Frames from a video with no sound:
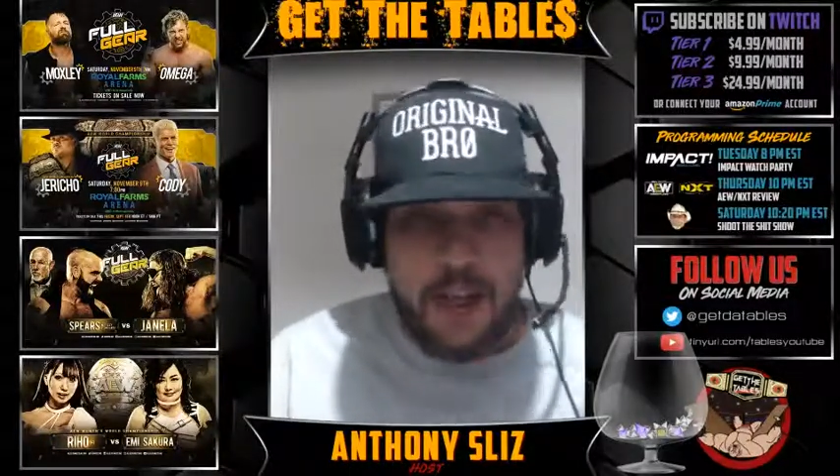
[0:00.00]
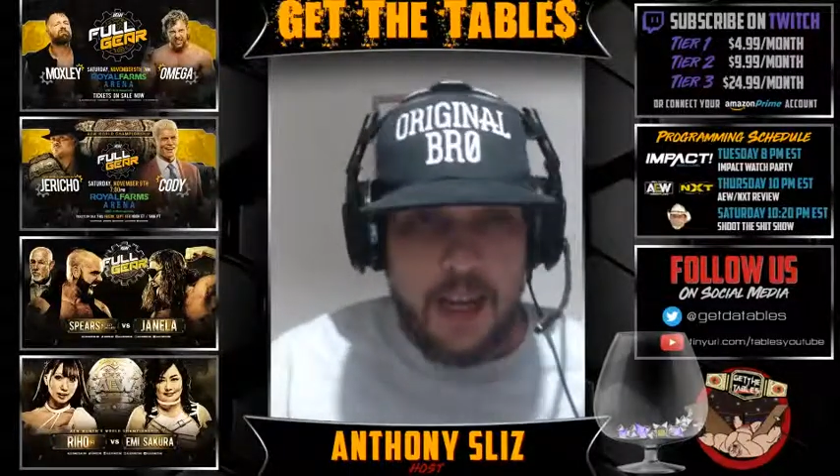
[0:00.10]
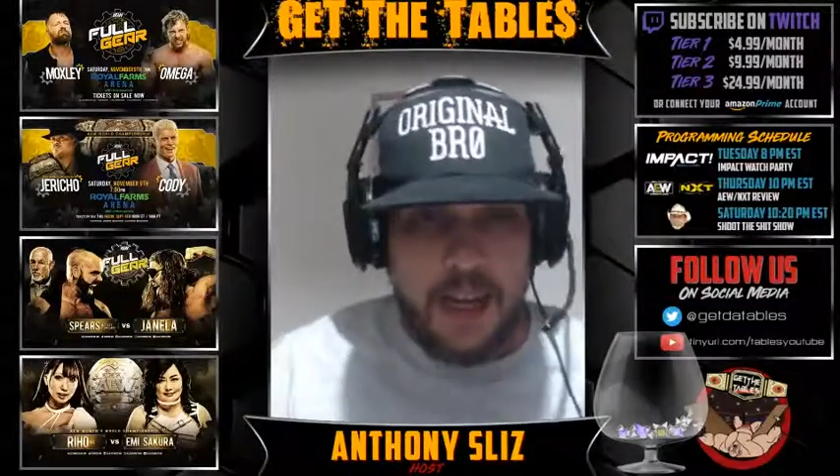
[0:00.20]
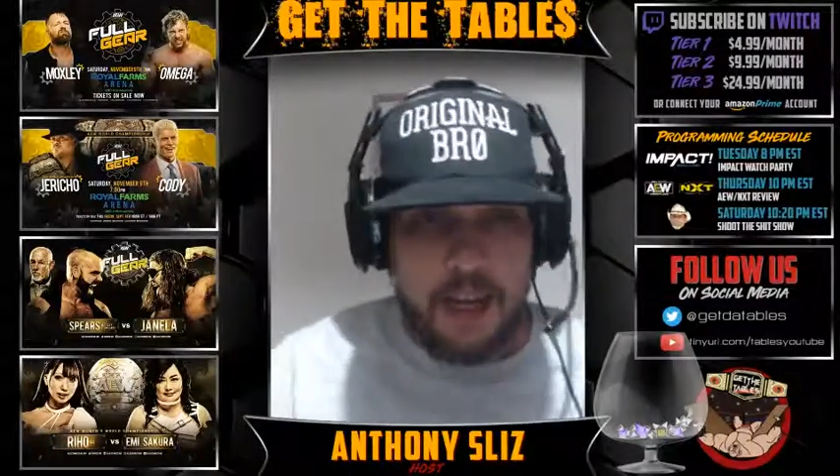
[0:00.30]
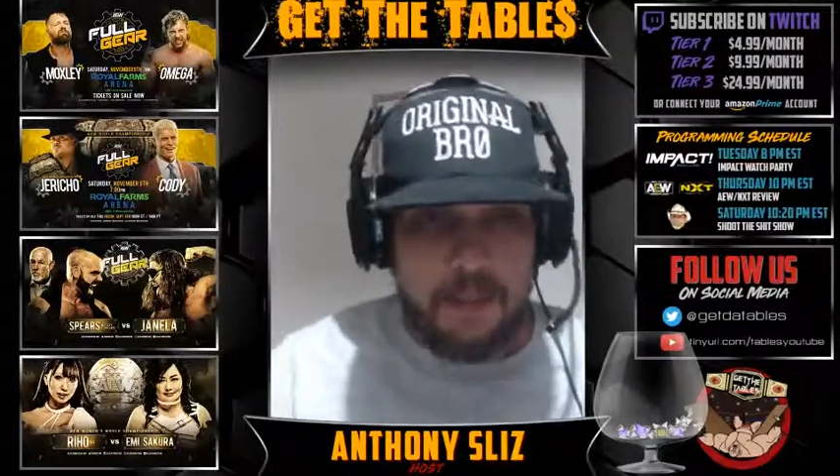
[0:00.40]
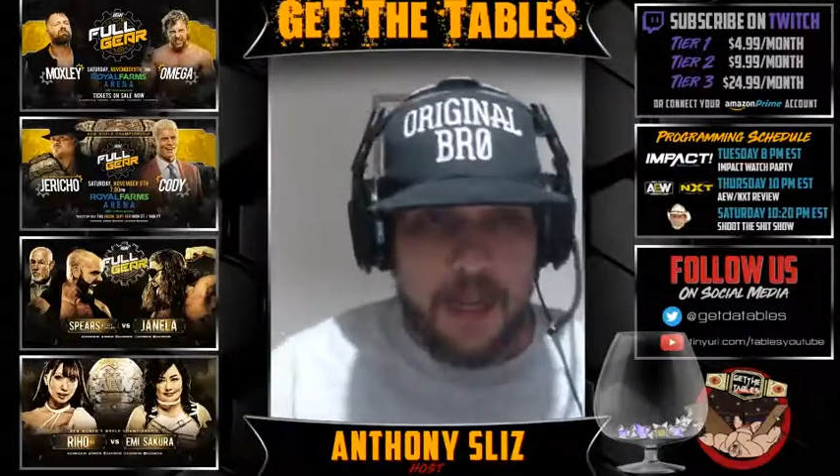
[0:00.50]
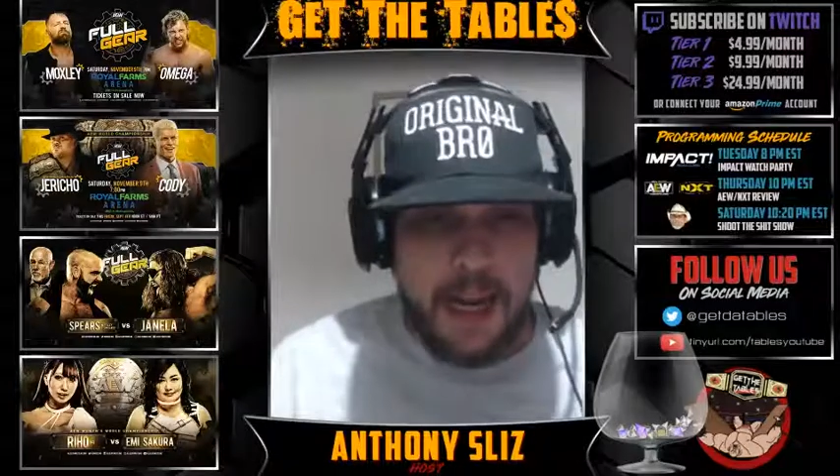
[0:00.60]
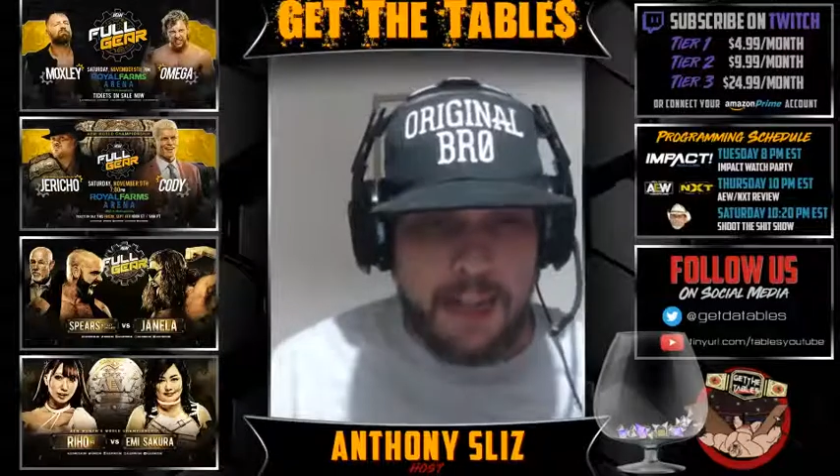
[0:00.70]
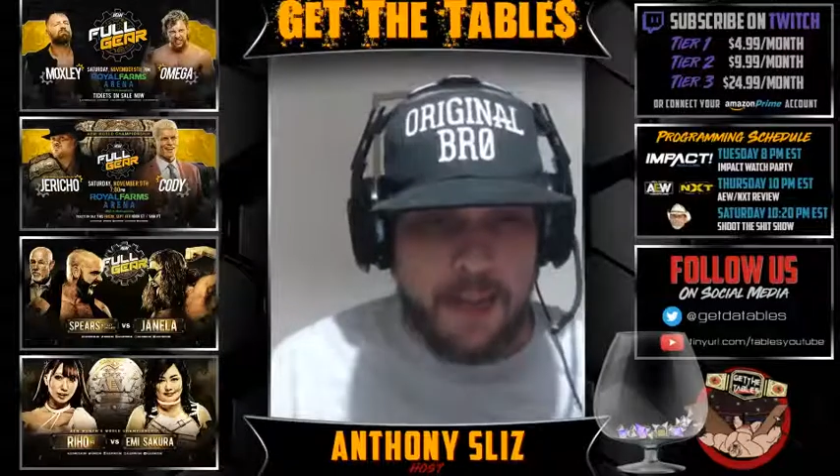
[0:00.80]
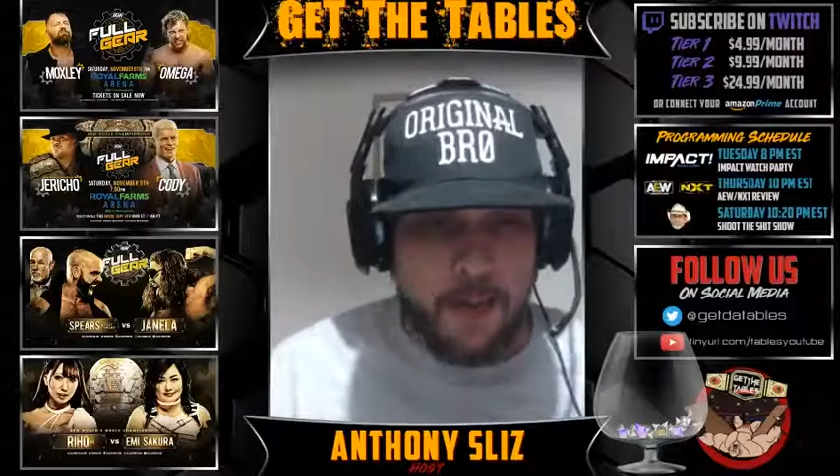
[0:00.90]

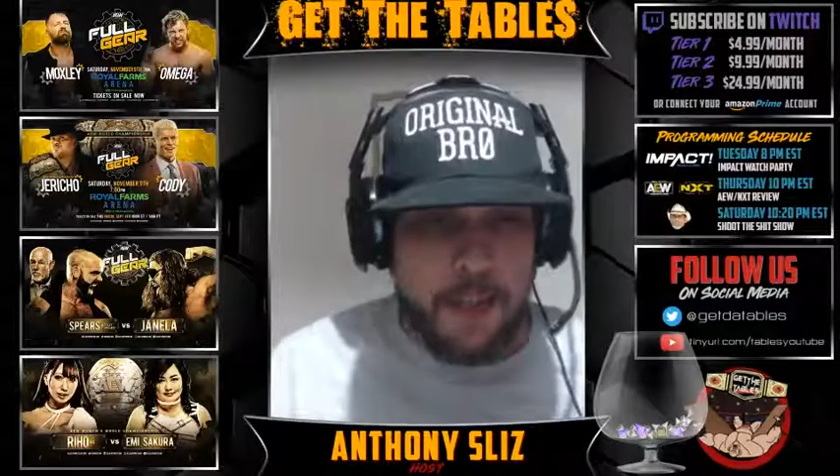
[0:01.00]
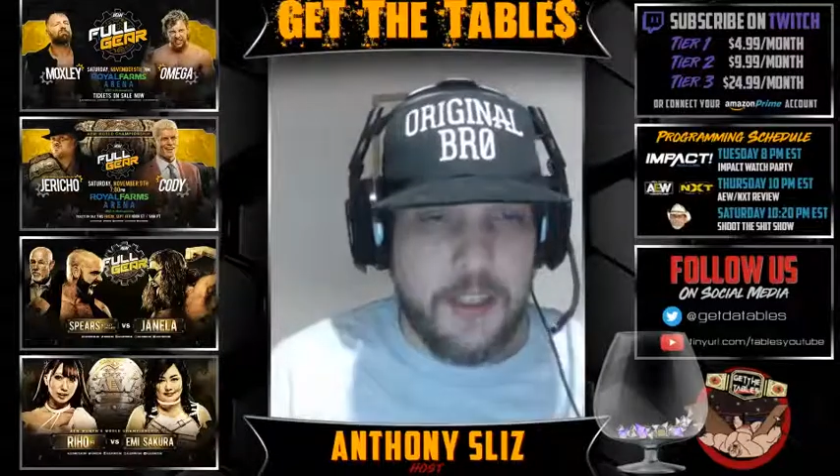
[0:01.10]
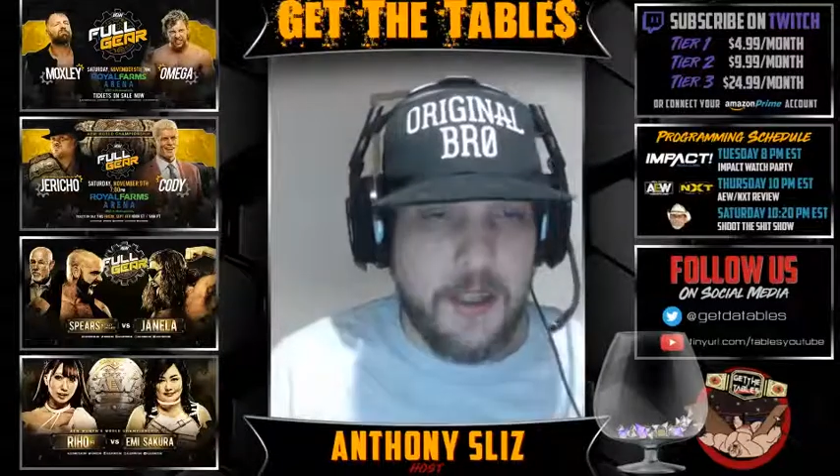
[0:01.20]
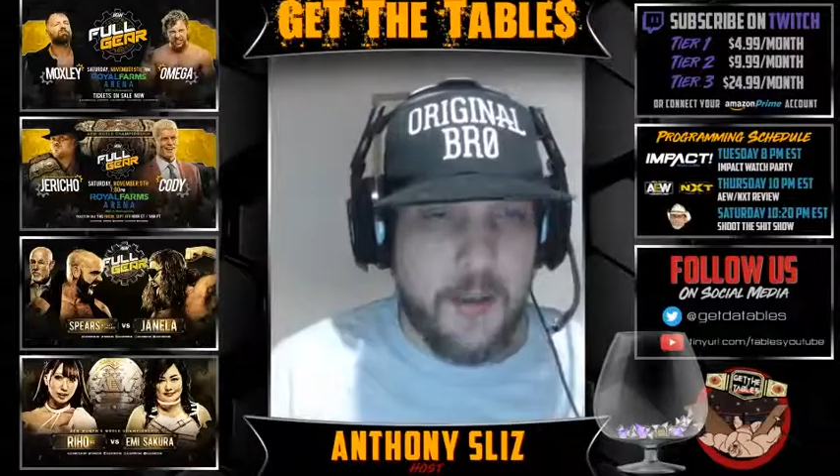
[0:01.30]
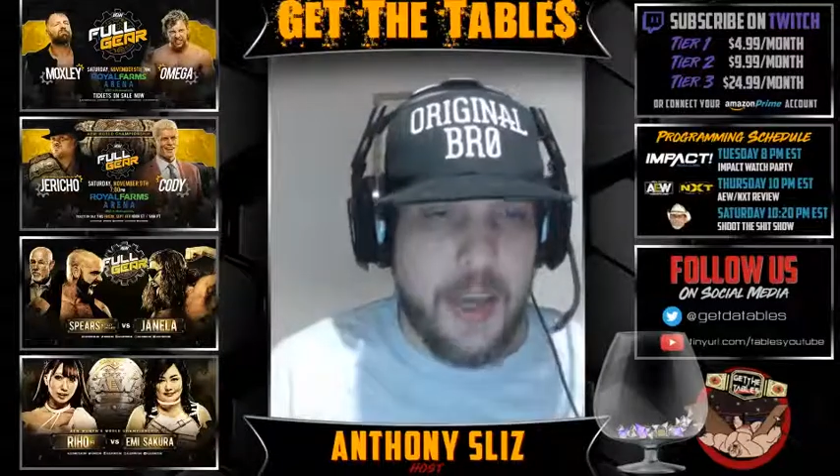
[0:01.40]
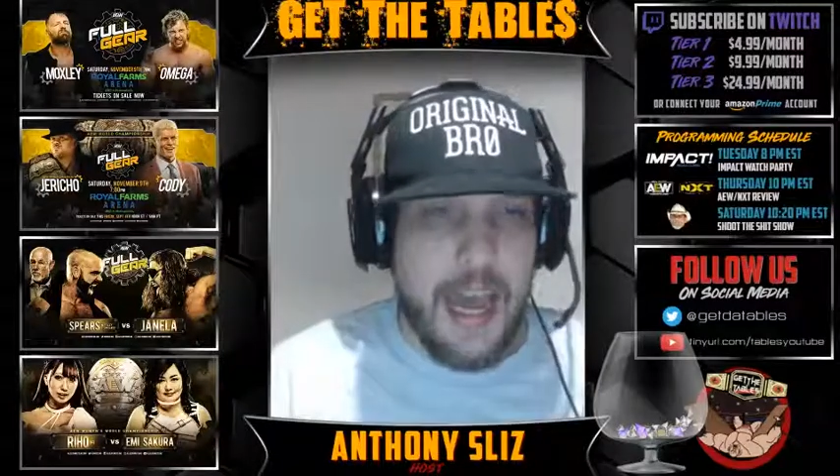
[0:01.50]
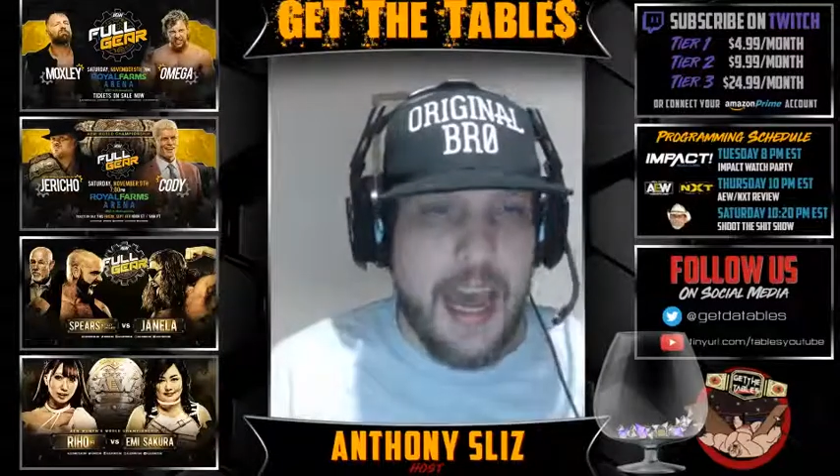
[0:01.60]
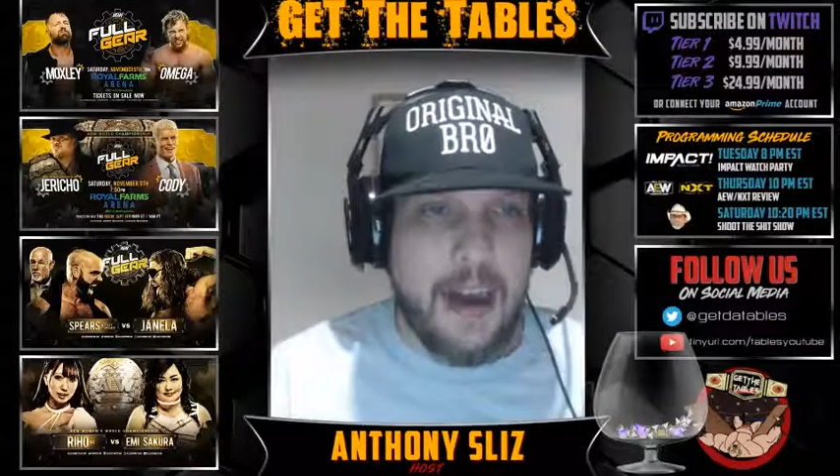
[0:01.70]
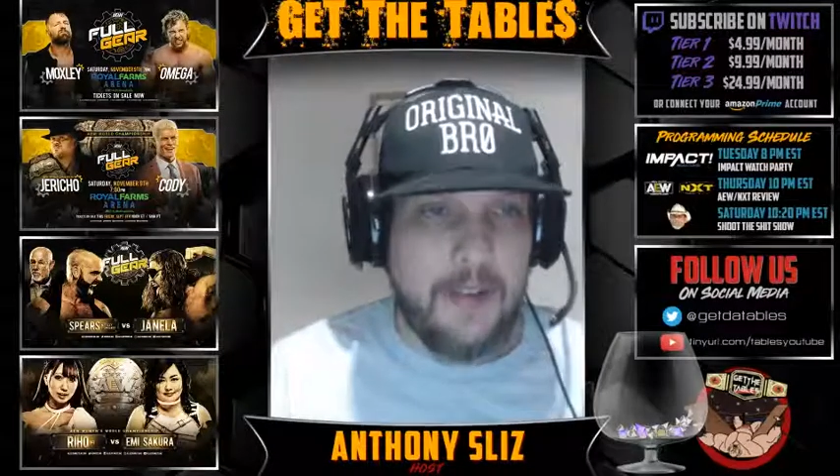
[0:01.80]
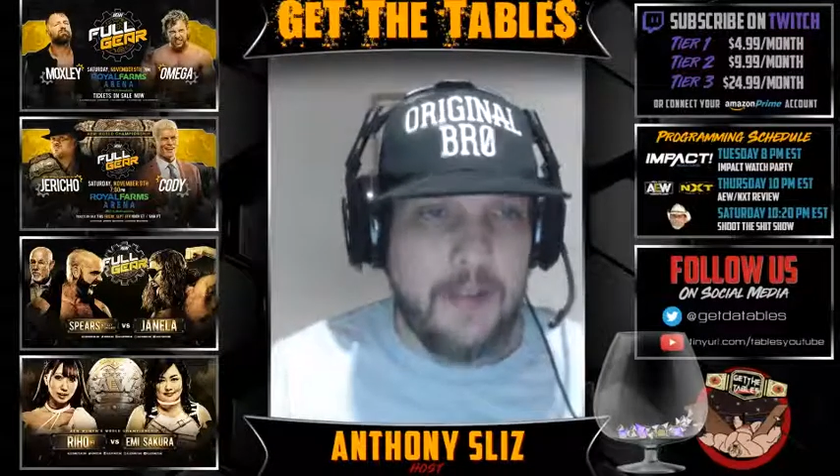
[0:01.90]
Next, we do
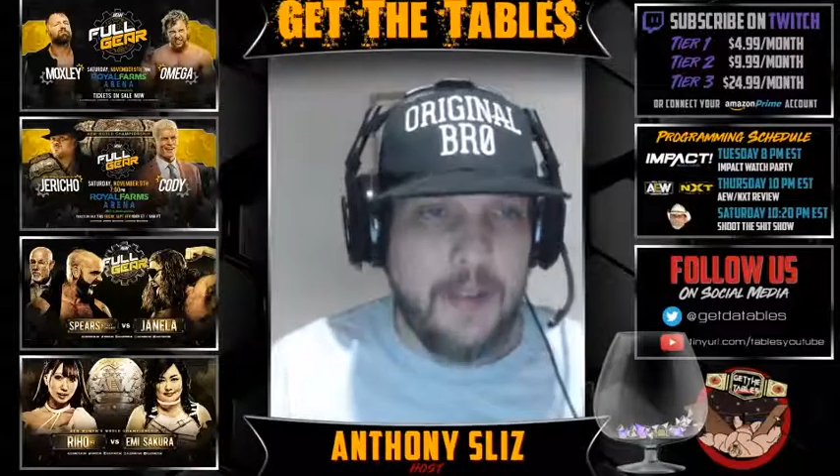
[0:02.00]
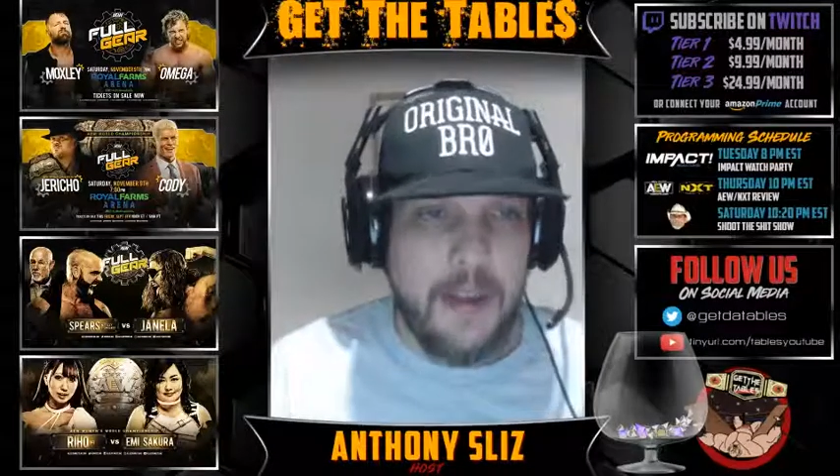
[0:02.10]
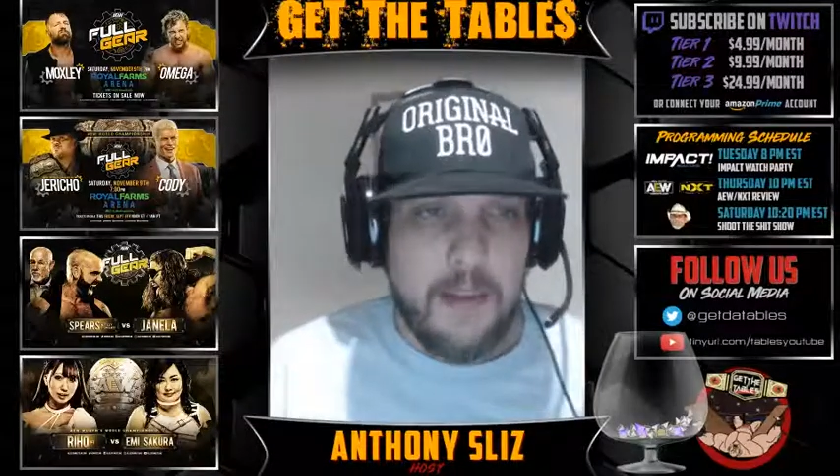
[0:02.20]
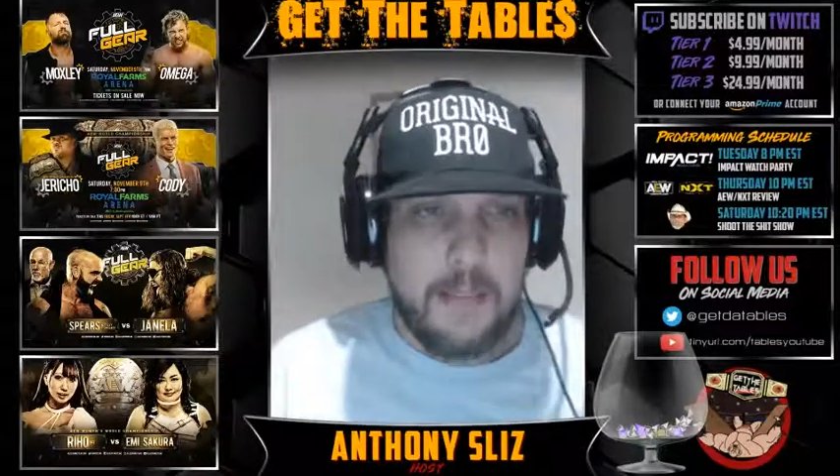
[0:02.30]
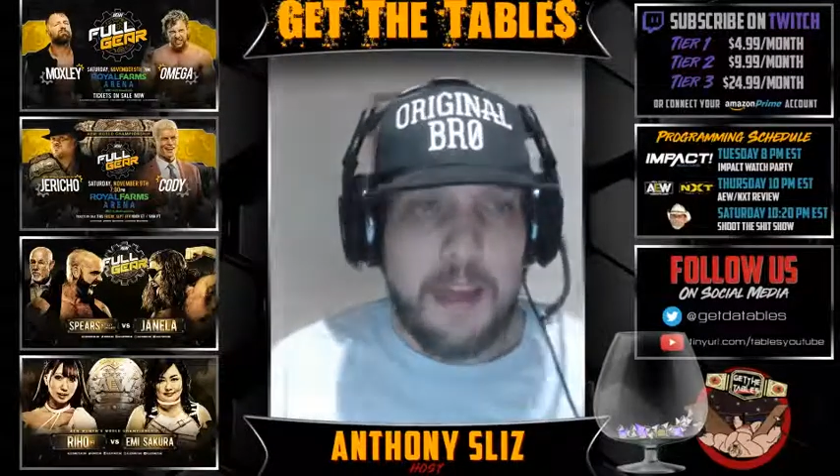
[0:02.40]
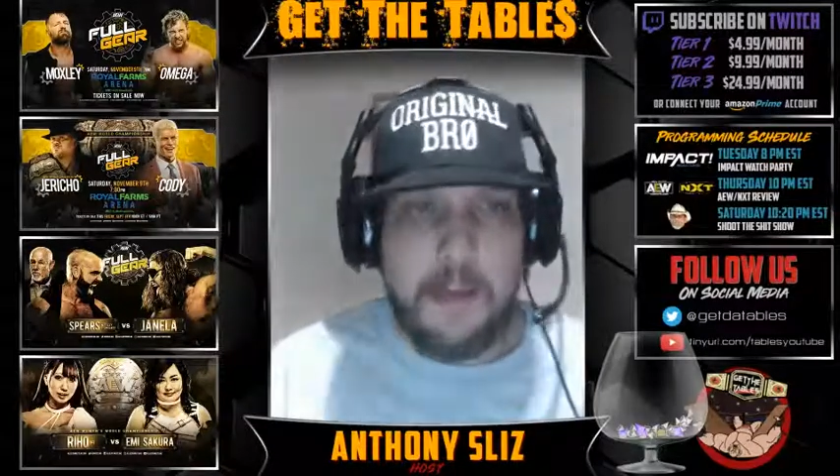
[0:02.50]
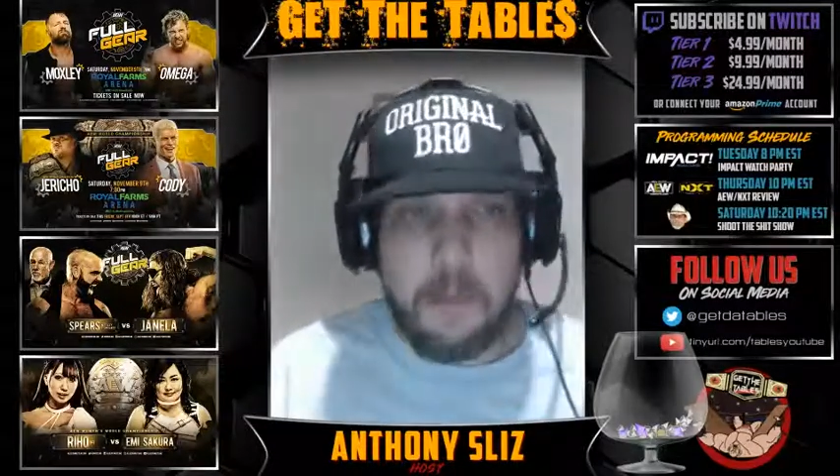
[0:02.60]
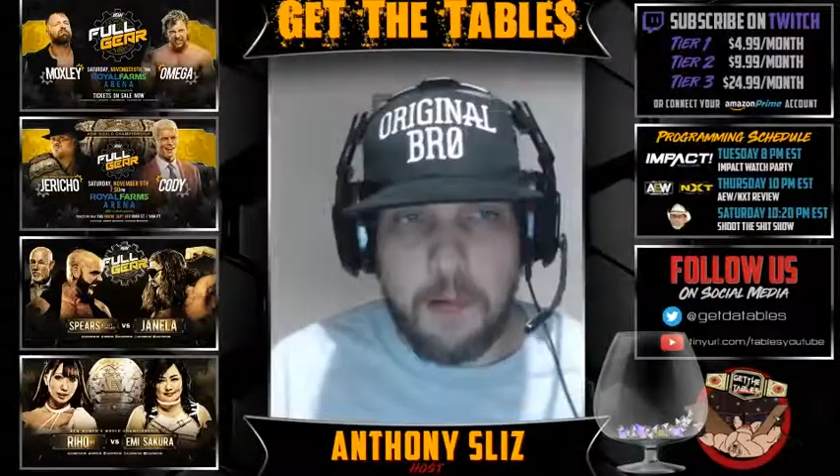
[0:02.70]
have B.